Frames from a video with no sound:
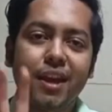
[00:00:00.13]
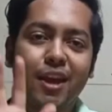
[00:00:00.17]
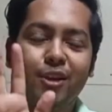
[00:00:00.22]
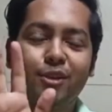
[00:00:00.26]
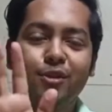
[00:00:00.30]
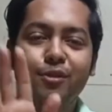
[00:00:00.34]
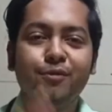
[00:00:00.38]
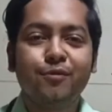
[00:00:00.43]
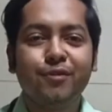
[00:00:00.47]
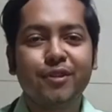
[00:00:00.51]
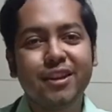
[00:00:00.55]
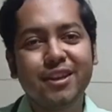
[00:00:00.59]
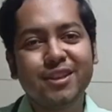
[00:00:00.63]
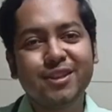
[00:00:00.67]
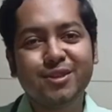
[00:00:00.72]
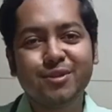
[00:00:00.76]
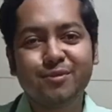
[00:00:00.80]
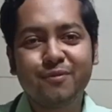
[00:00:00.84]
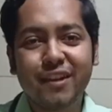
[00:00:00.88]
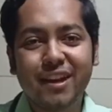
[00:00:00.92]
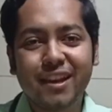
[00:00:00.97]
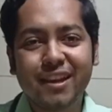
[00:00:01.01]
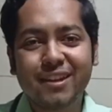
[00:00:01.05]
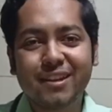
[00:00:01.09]
Hello
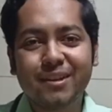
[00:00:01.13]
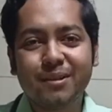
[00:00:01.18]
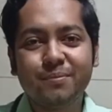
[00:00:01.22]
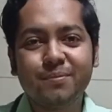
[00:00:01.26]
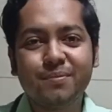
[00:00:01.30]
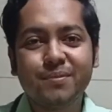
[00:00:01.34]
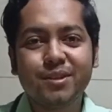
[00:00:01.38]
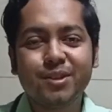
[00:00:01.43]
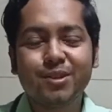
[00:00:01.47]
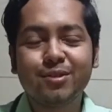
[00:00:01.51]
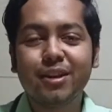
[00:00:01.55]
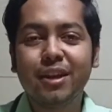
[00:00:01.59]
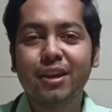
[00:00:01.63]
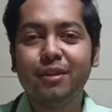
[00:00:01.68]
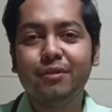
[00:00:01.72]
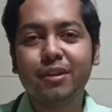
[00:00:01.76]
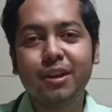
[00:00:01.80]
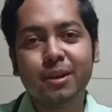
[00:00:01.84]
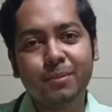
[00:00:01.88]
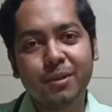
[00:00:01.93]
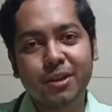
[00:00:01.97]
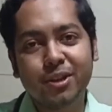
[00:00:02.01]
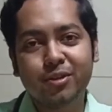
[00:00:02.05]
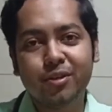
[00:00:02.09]
friends, welcome. Today
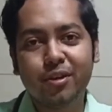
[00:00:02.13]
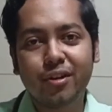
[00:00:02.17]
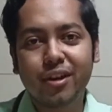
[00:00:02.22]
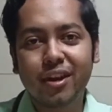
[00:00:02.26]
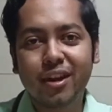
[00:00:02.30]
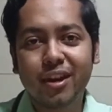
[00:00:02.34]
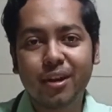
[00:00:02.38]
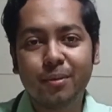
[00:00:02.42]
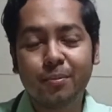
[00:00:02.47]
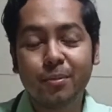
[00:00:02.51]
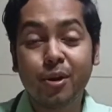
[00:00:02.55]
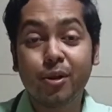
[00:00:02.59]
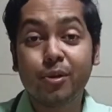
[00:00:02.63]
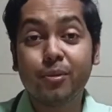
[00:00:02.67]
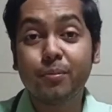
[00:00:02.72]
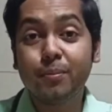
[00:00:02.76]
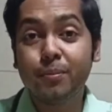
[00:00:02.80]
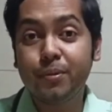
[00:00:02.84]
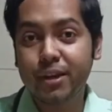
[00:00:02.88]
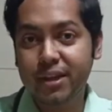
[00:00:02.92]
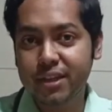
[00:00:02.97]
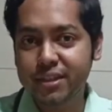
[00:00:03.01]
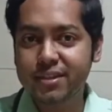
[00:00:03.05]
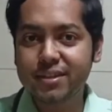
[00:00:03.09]
we'll be talking
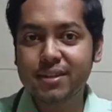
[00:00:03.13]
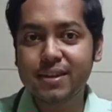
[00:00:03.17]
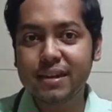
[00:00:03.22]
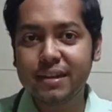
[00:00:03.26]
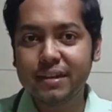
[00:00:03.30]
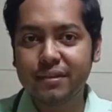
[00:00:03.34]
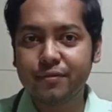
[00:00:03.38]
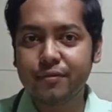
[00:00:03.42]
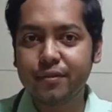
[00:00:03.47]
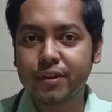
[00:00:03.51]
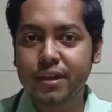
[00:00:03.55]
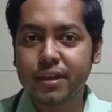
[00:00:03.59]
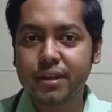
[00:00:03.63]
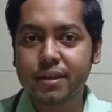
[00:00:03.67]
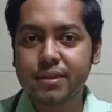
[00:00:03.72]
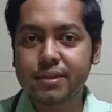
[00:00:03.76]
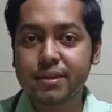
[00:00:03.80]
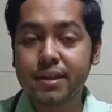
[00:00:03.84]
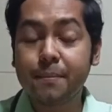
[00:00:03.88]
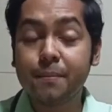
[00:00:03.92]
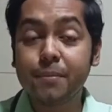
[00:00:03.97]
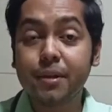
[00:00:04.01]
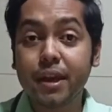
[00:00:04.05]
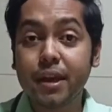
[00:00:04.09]
about breech delivery.
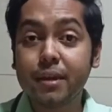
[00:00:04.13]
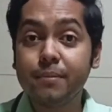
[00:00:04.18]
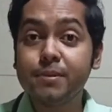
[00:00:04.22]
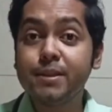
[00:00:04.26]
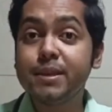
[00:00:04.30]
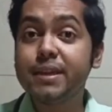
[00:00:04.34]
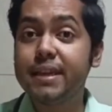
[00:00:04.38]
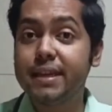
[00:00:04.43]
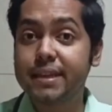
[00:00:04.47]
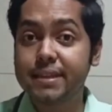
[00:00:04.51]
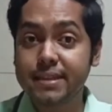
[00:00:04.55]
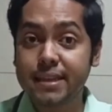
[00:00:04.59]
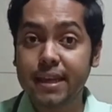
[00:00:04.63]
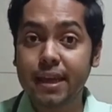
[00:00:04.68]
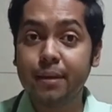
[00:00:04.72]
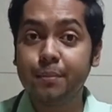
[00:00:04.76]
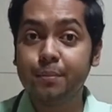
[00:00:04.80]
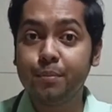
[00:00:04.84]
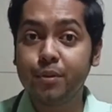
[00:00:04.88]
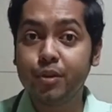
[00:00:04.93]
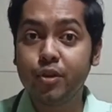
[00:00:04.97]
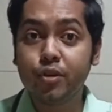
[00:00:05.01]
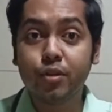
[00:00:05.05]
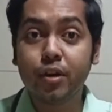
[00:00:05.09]
Sometimes in
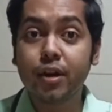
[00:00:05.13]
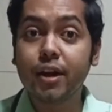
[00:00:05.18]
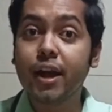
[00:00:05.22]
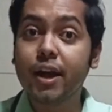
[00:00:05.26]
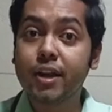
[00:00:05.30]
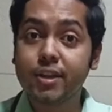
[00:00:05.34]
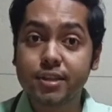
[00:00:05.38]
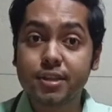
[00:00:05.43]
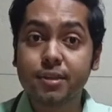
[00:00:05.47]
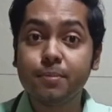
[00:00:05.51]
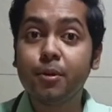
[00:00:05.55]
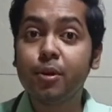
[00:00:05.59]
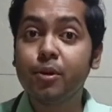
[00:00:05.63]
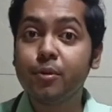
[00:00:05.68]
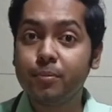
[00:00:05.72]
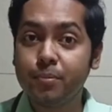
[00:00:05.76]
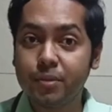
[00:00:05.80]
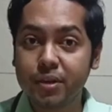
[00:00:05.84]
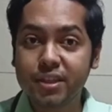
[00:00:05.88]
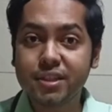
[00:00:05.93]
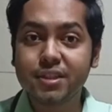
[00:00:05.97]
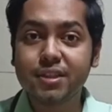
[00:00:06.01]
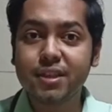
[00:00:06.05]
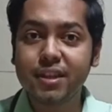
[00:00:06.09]
exam you are asked about
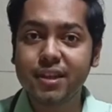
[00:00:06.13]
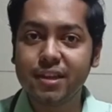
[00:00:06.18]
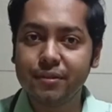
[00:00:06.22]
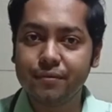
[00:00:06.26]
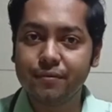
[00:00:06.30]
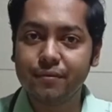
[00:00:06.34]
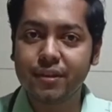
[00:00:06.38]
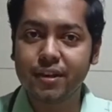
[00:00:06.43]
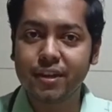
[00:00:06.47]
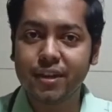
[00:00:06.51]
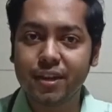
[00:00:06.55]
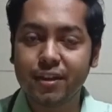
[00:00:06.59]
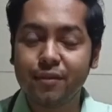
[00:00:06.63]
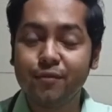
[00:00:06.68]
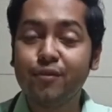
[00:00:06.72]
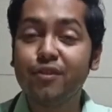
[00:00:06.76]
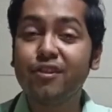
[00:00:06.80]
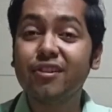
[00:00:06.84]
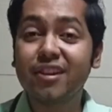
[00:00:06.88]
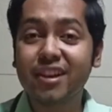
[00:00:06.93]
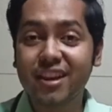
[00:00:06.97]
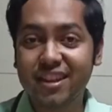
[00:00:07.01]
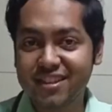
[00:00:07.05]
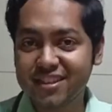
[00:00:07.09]
breech delivery if
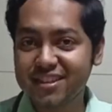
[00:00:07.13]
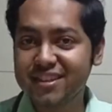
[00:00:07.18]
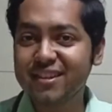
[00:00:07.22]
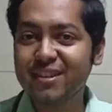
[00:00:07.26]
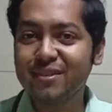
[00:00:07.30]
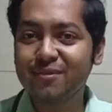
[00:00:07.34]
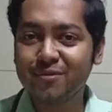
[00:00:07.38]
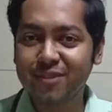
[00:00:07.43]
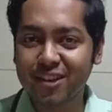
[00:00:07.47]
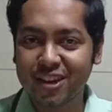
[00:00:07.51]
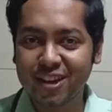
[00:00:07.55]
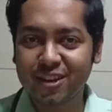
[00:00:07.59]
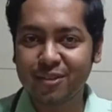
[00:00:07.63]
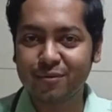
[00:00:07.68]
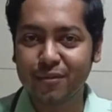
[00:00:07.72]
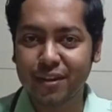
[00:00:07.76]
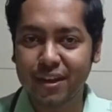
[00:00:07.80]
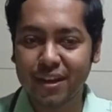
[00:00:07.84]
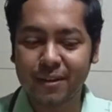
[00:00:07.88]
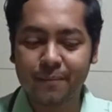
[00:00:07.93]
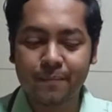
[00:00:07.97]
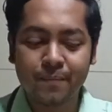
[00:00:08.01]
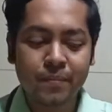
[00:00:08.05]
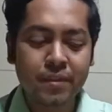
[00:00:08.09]
you are answering very
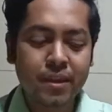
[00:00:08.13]
well.